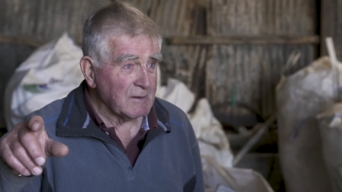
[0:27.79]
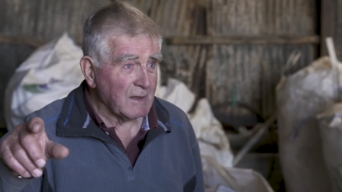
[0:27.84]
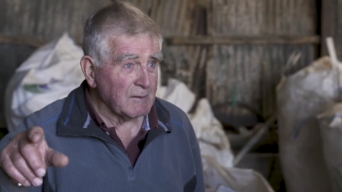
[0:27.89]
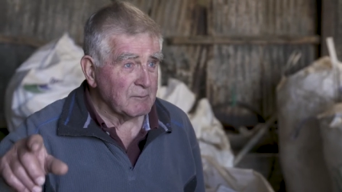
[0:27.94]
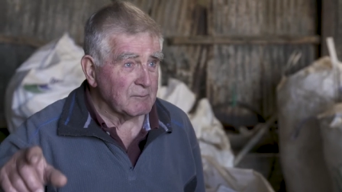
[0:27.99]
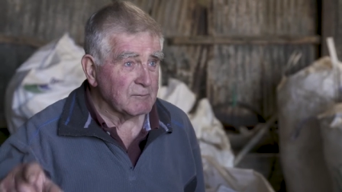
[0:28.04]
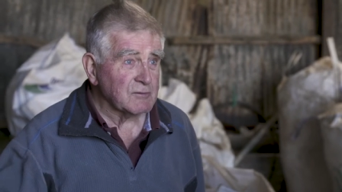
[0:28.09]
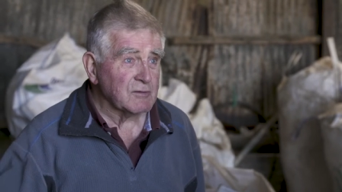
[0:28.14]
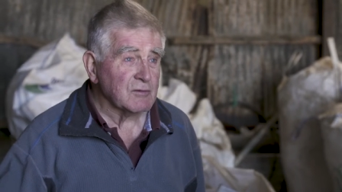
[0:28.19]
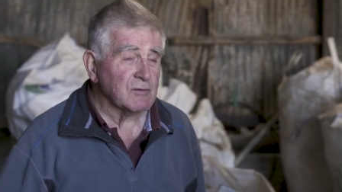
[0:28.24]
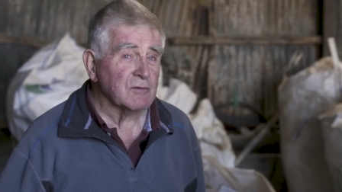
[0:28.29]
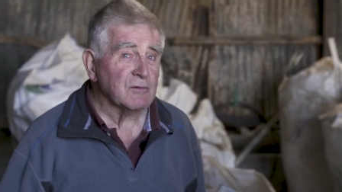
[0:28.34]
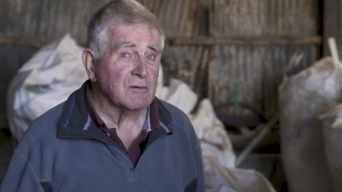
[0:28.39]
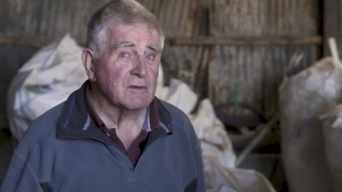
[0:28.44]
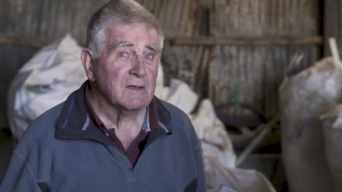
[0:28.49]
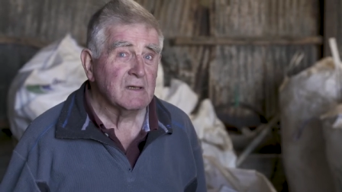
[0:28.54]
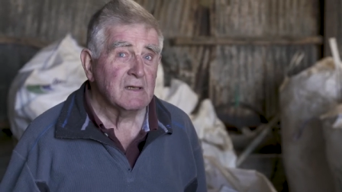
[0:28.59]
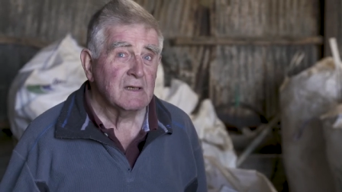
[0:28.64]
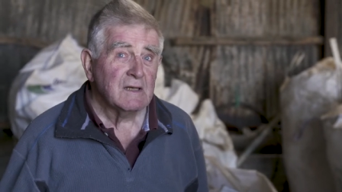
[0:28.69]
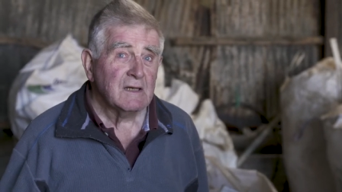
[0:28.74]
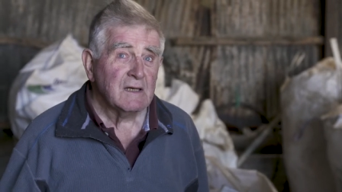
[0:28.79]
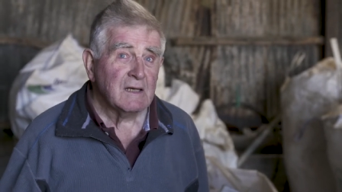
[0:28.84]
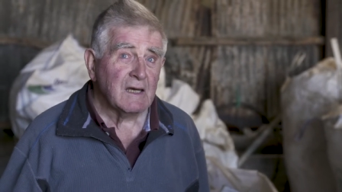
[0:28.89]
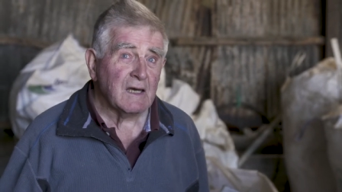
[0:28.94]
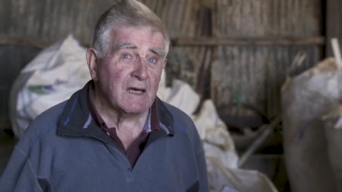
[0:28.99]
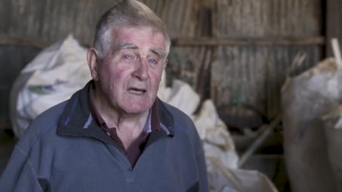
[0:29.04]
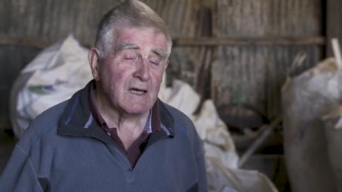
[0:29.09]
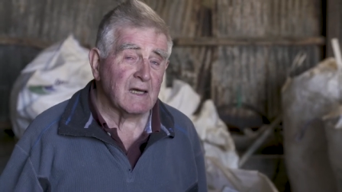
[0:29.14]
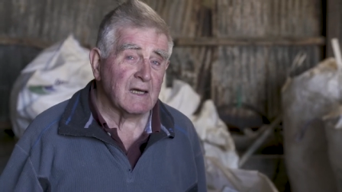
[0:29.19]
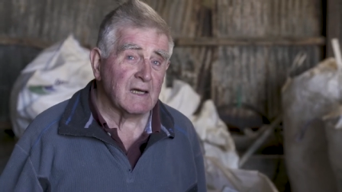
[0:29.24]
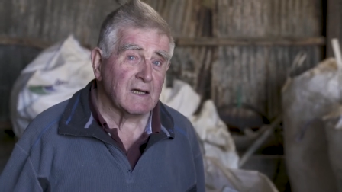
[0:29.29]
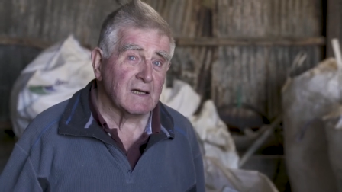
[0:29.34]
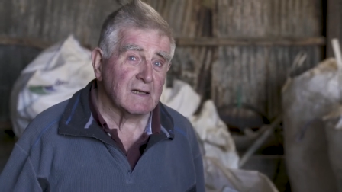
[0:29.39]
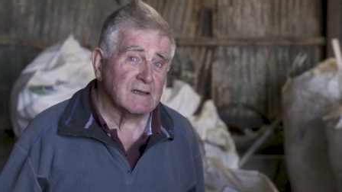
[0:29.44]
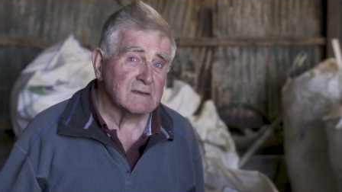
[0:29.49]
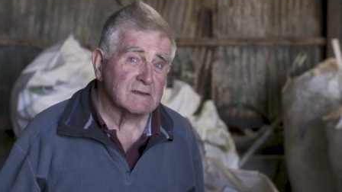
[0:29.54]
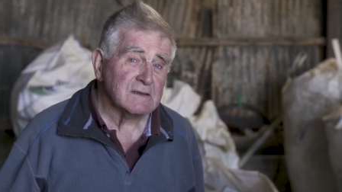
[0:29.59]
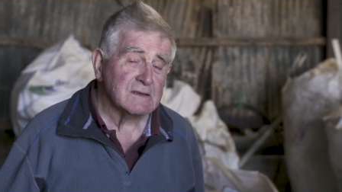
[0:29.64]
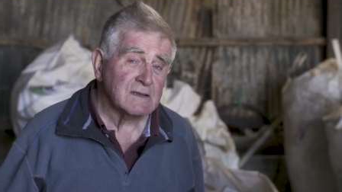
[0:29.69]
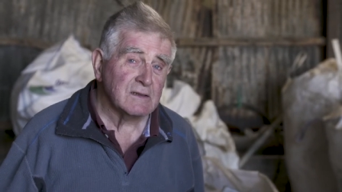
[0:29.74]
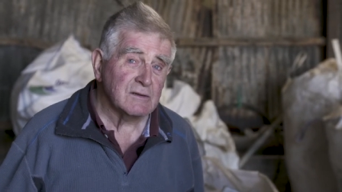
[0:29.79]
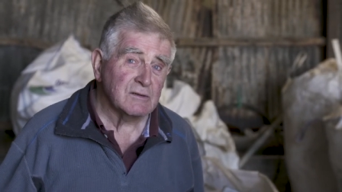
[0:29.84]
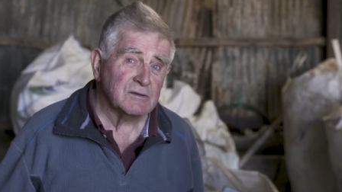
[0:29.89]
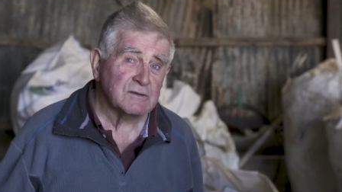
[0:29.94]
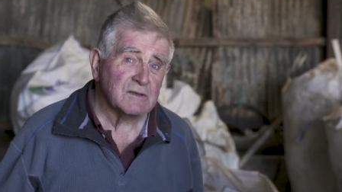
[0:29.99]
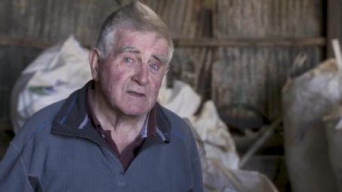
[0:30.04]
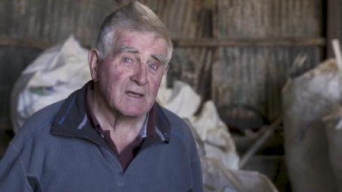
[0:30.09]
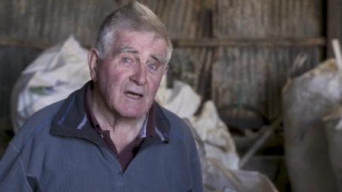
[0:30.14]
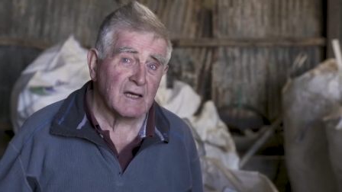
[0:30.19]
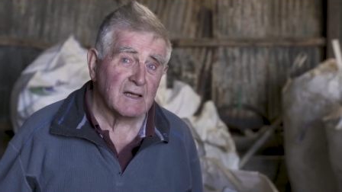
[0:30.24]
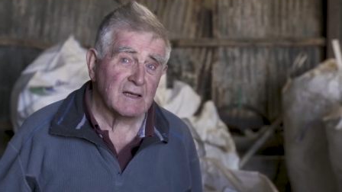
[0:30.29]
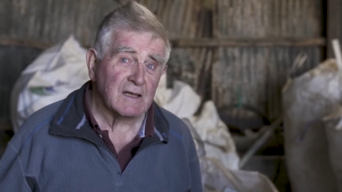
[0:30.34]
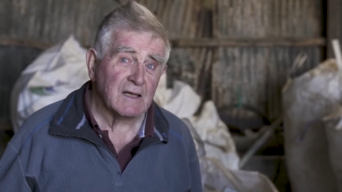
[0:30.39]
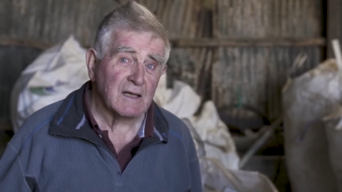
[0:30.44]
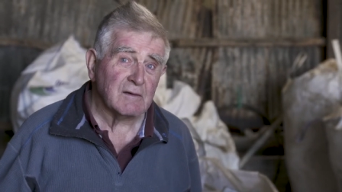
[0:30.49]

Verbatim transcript: I'm told. Uh, and she loosed the cattle